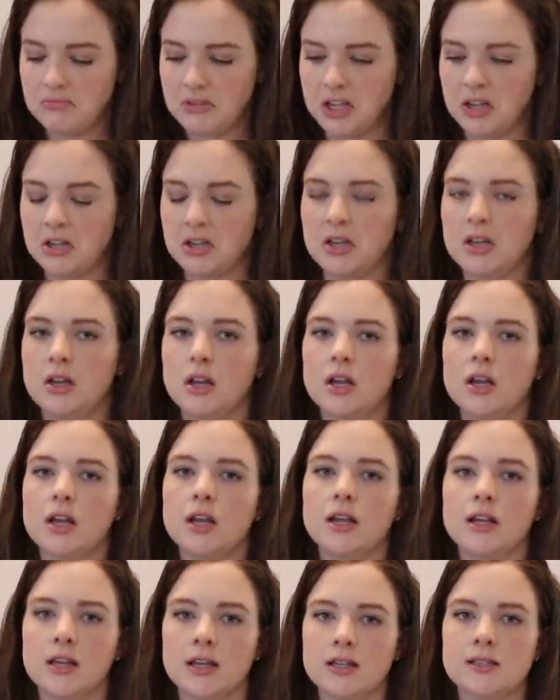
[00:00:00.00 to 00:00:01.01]
It
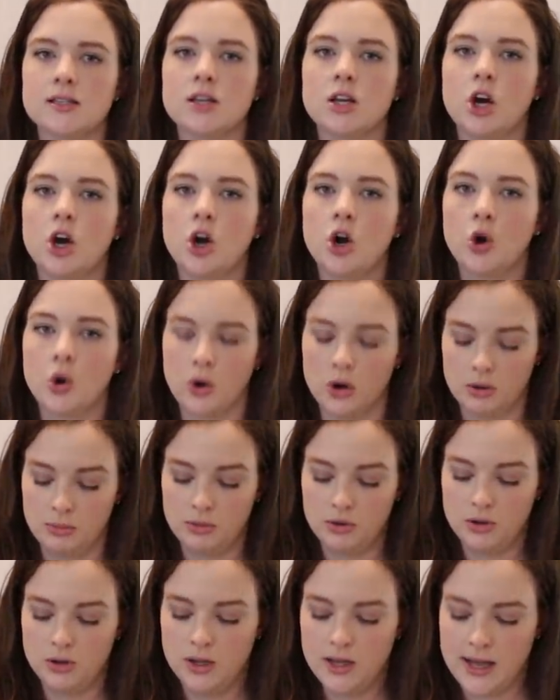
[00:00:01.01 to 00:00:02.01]
is
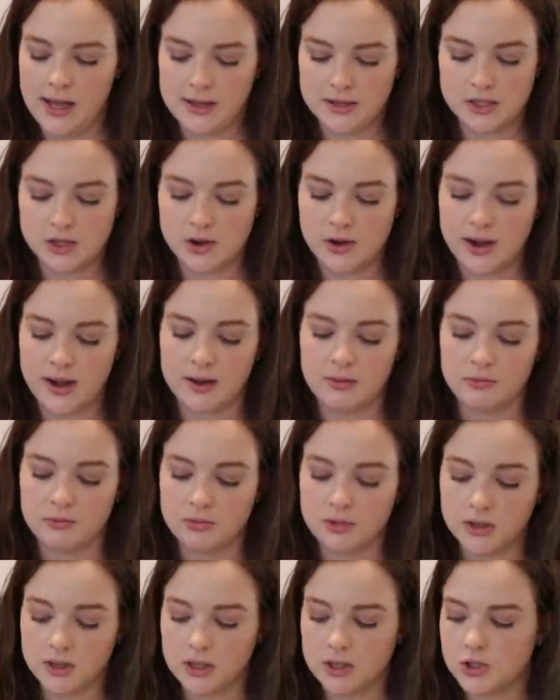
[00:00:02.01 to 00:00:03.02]
horrible. So I'm
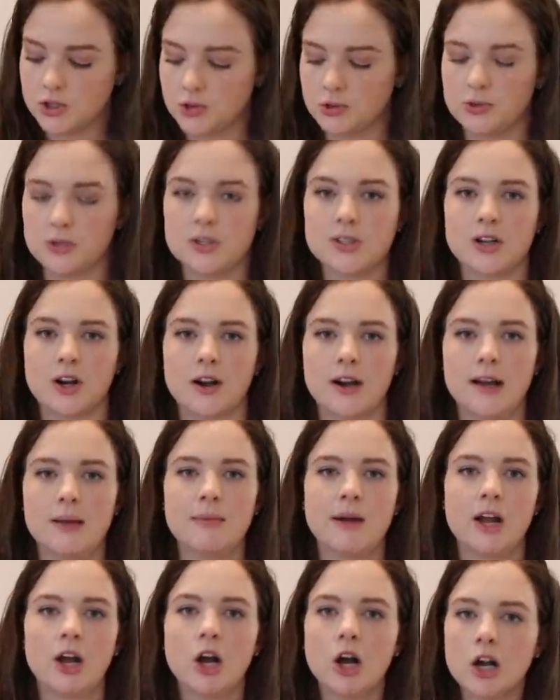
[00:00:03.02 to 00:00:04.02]
really, truly sorry.
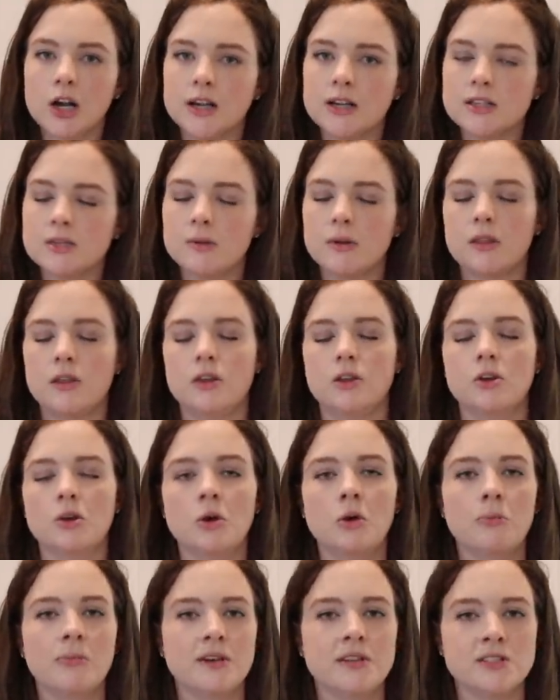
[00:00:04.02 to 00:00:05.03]
My heart is with
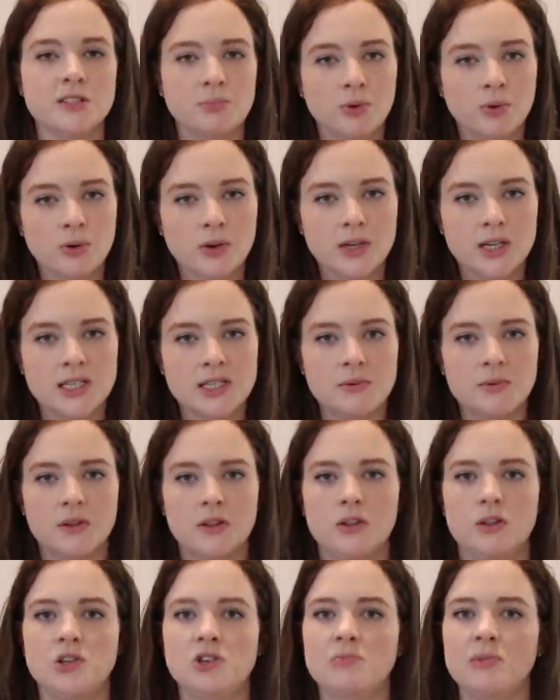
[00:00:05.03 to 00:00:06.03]
you. My support is
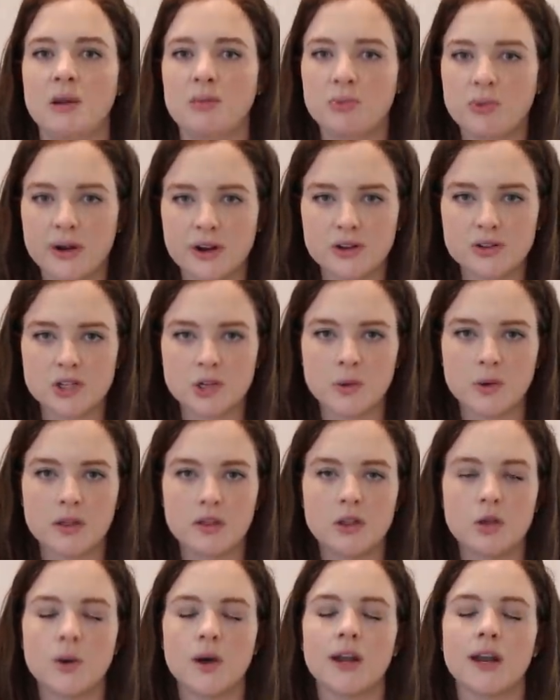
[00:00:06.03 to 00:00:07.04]
with you. My prayers are
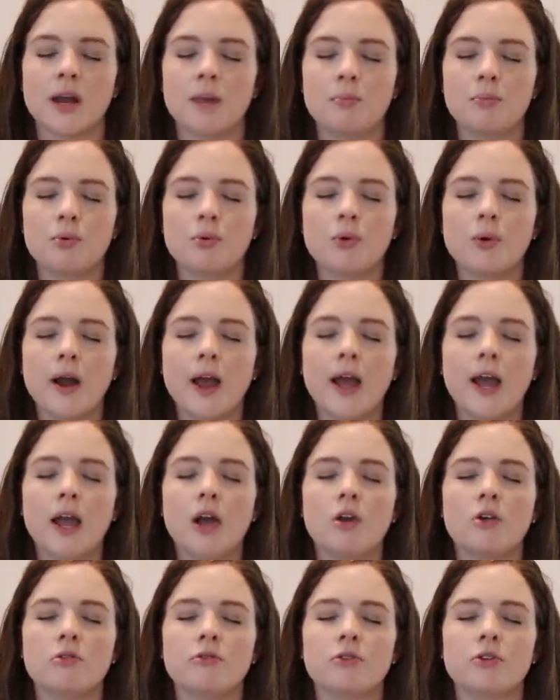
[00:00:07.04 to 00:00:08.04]
with you. And I
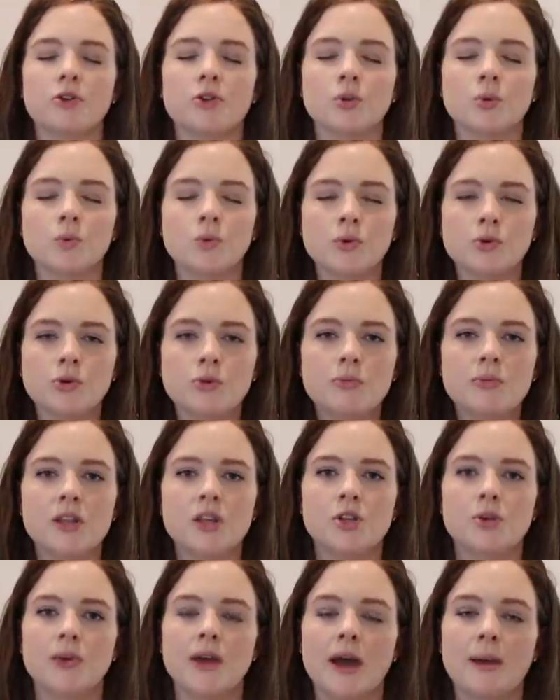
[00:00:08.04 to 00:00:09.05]
pray over your womb
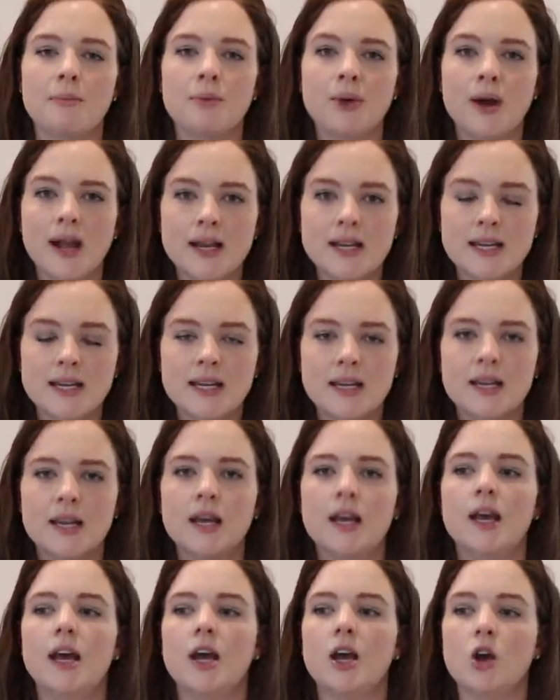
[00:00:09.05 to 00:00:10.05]
that you get pregnant
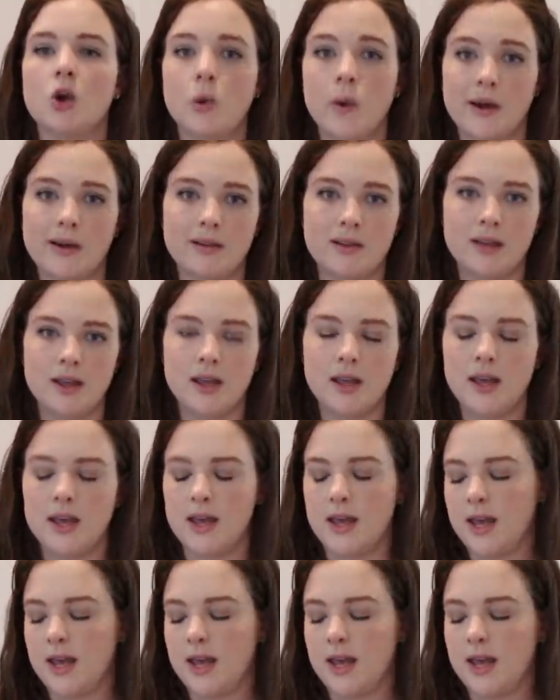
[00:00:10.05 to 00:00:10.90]
quickly.